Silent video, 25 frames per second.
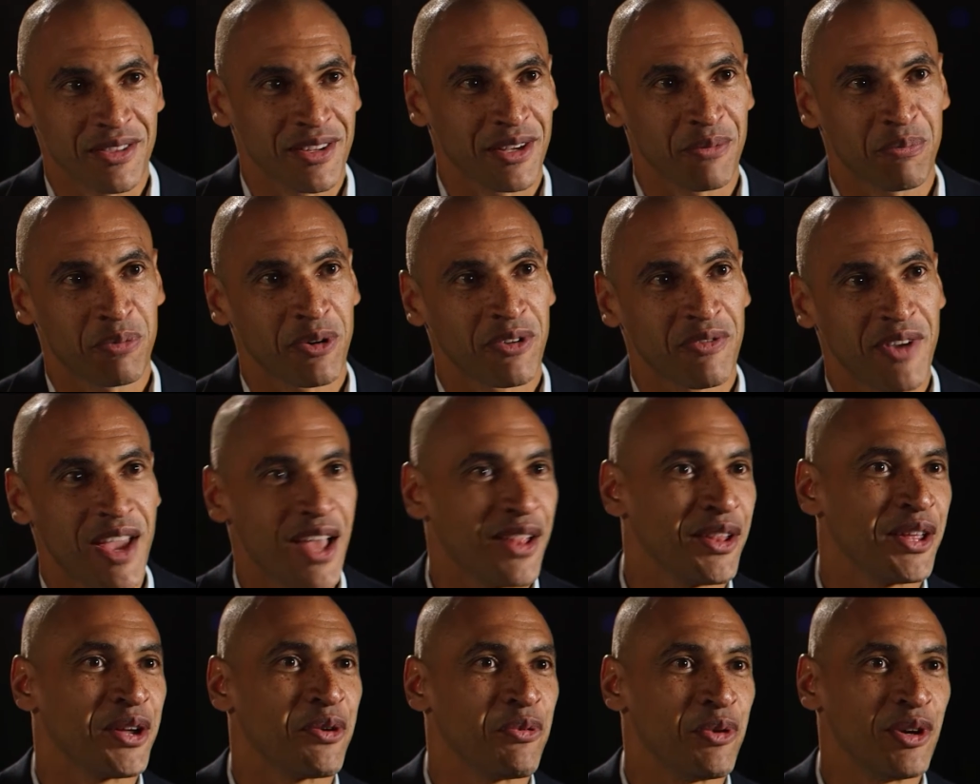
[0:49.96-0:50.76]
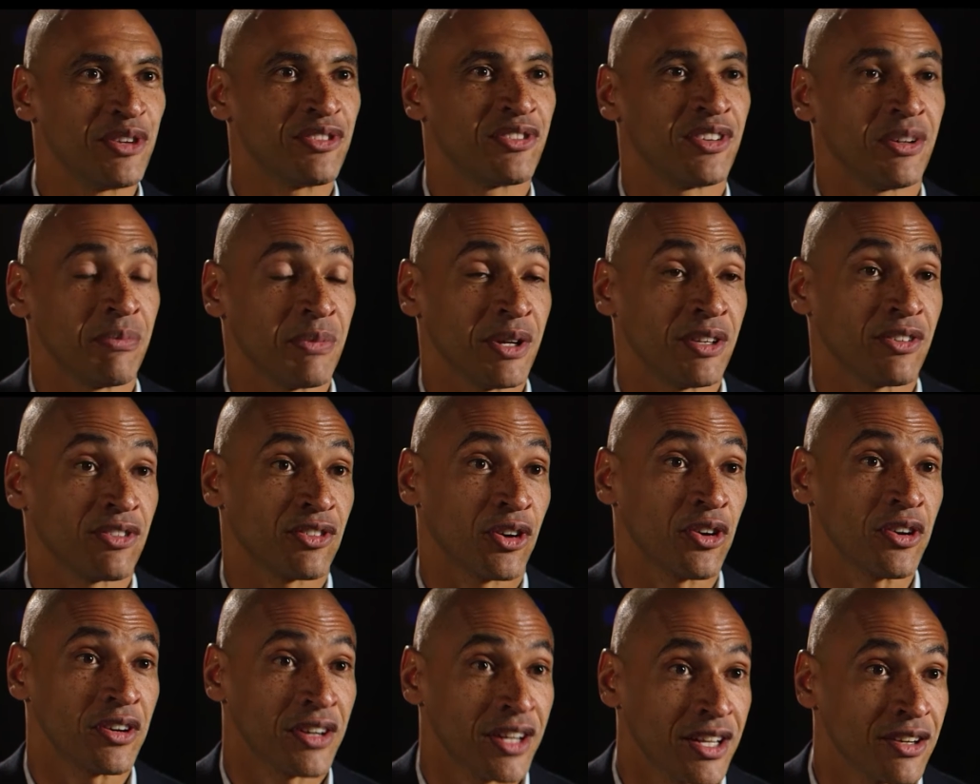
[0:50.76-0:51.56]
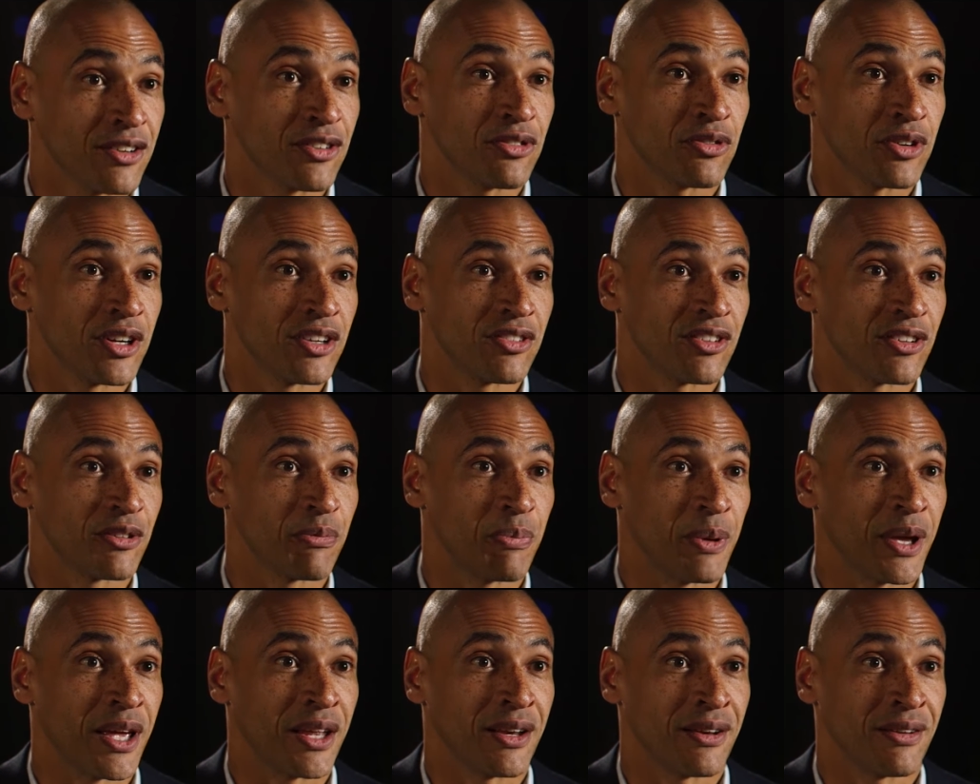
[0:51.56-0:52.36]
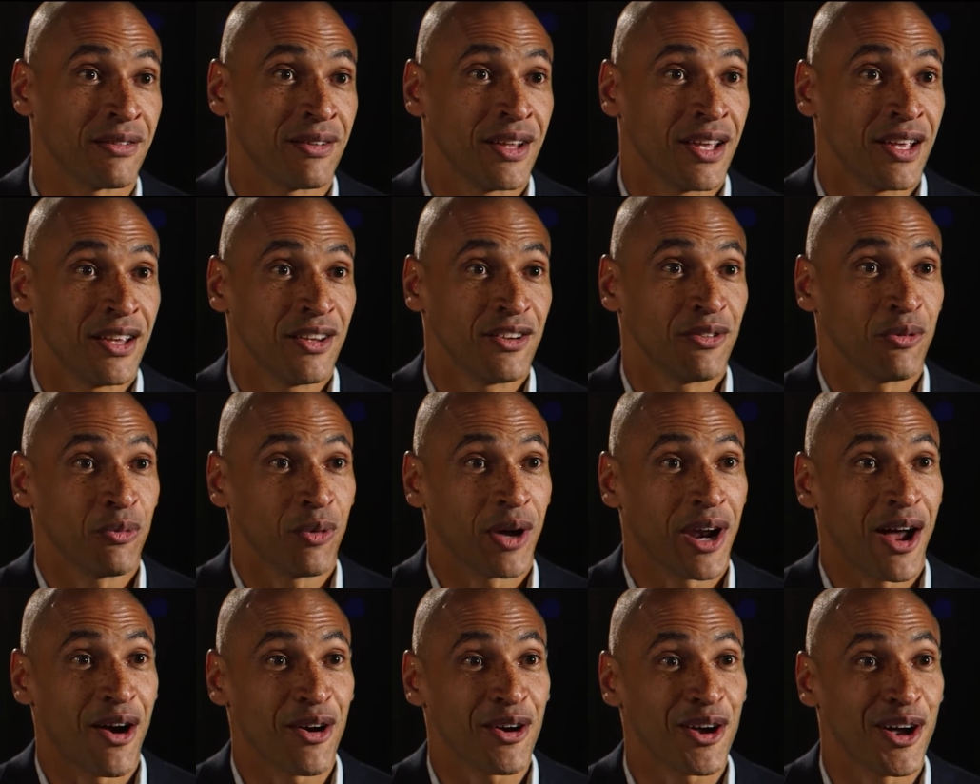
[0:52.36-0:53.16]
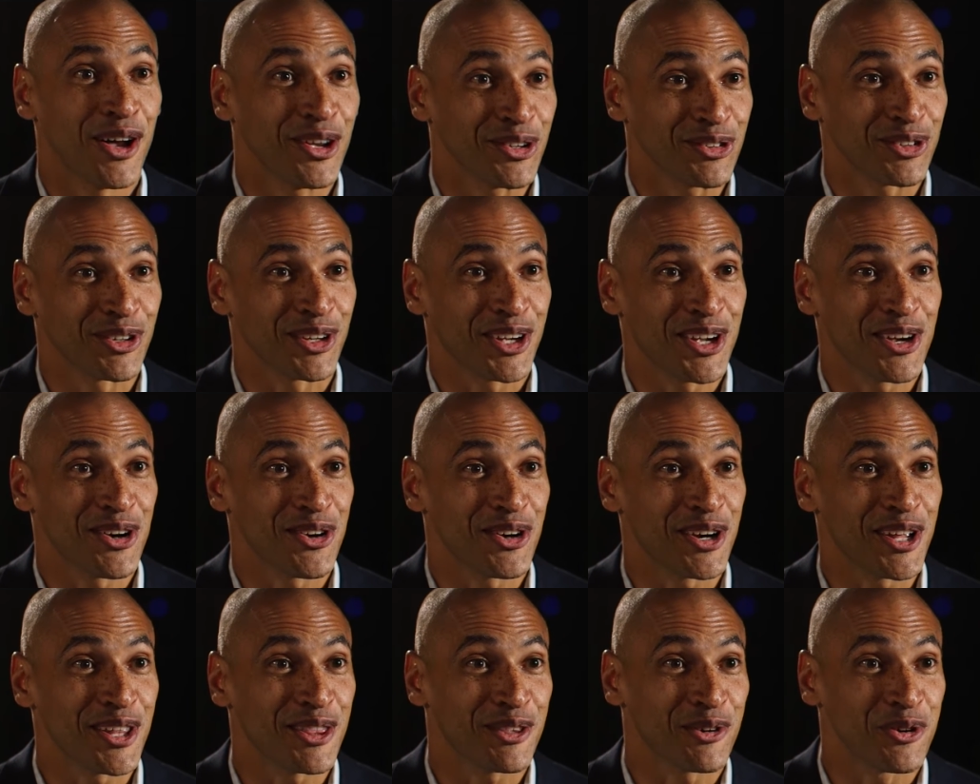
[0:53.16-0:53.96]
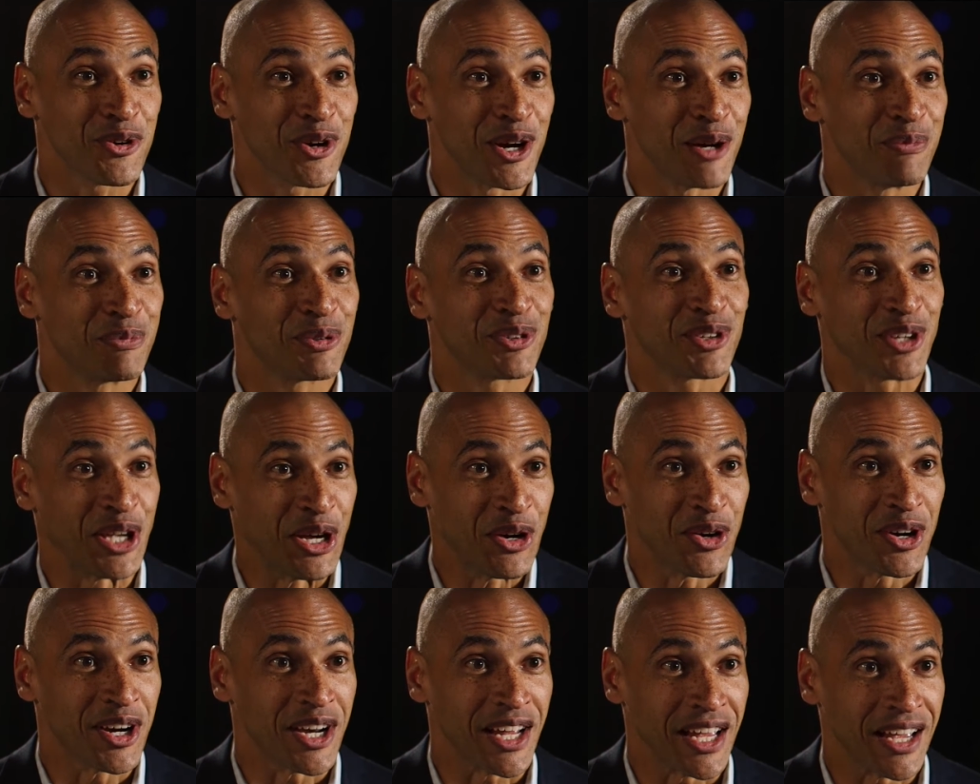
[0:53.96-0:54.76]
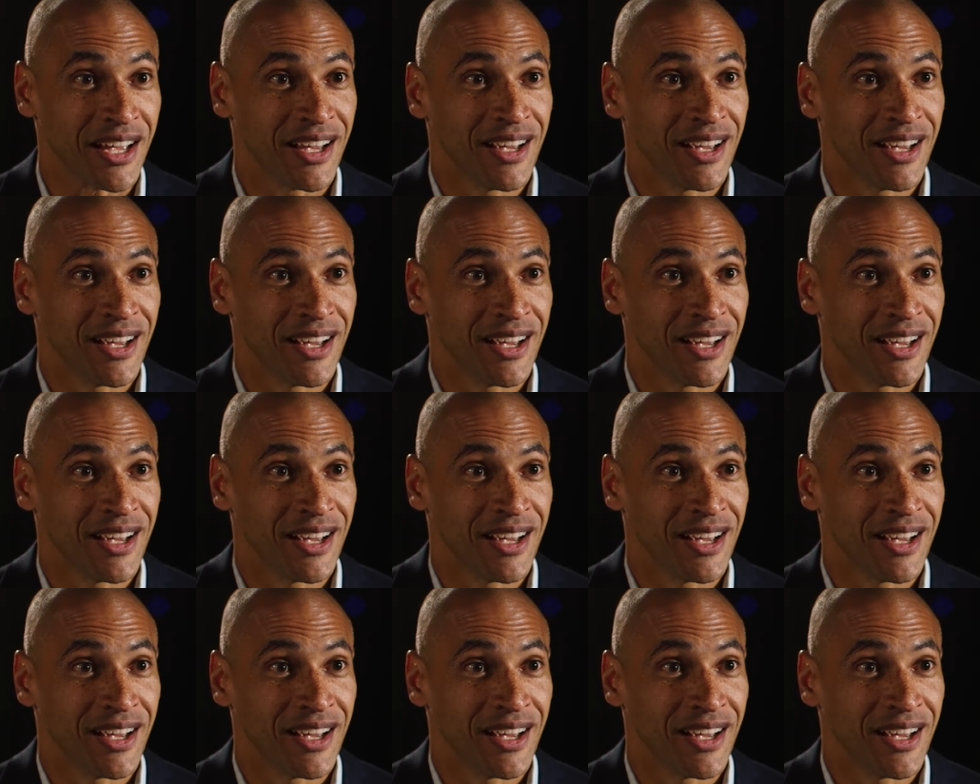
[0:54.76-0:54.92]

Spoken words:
the prevailing wisdom in certain industries has been what I'll call security through obscurity.